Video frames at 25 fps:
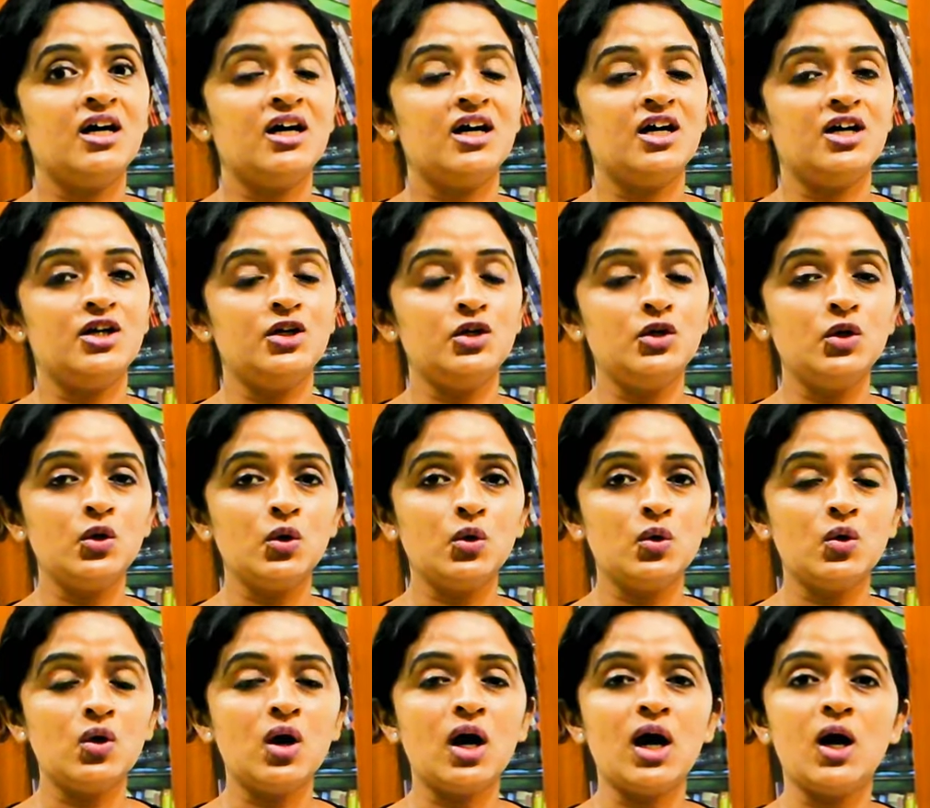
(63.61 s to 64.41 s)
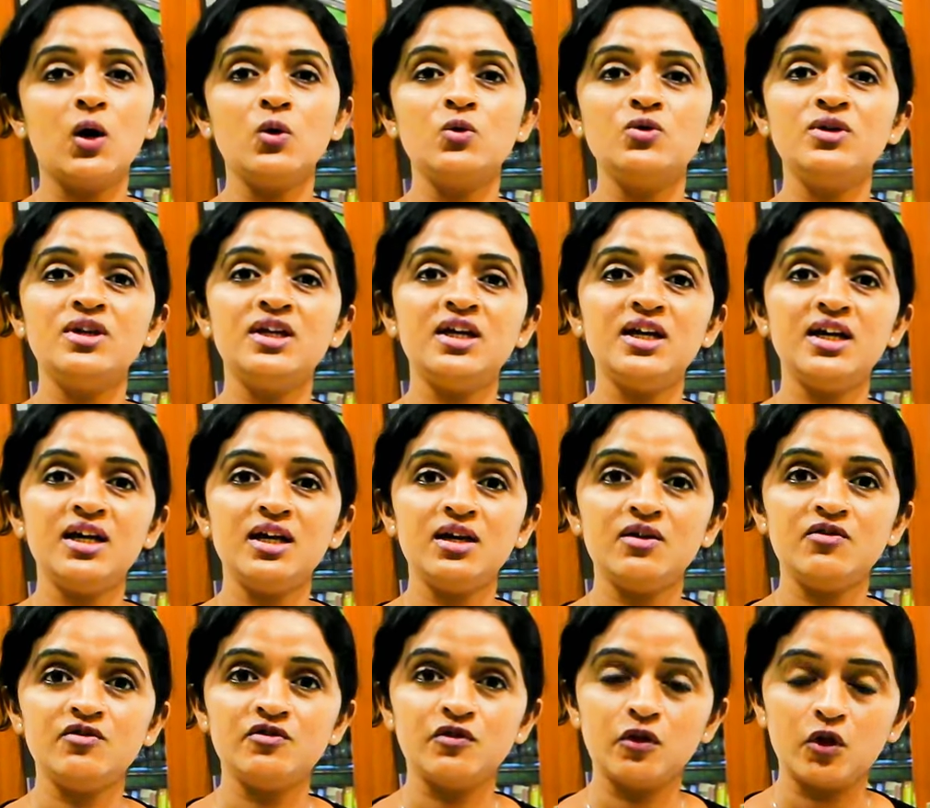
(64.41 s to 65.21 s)
uh, know how
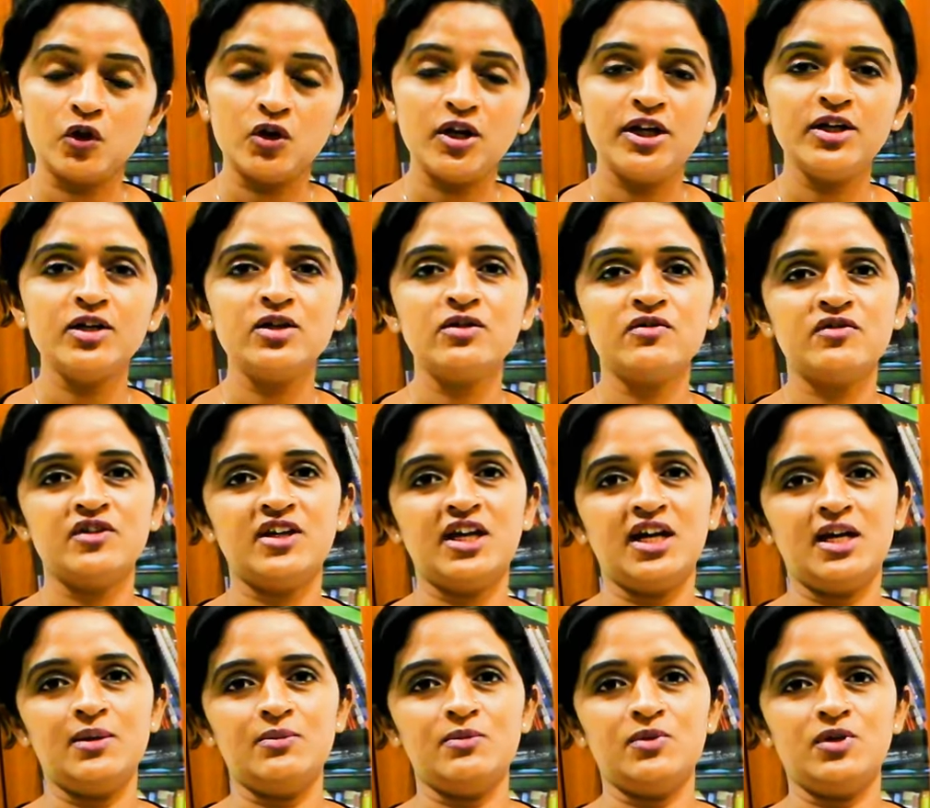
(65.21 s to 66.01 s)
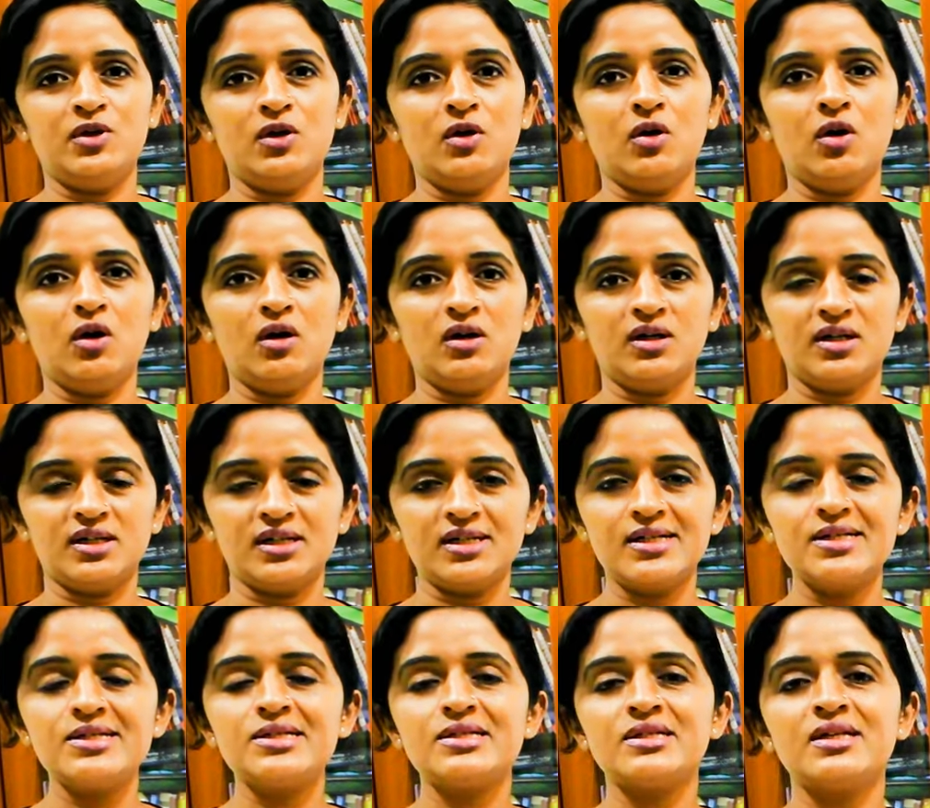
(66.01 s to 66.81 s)
the folding of the embryo
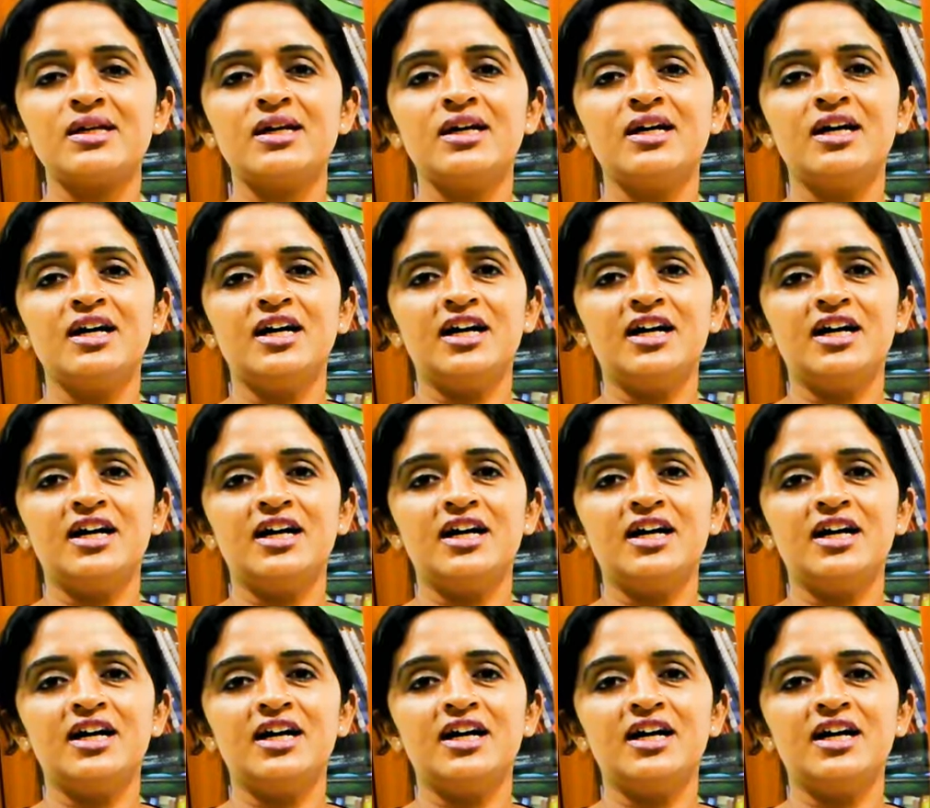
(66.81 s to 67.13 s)
occurs,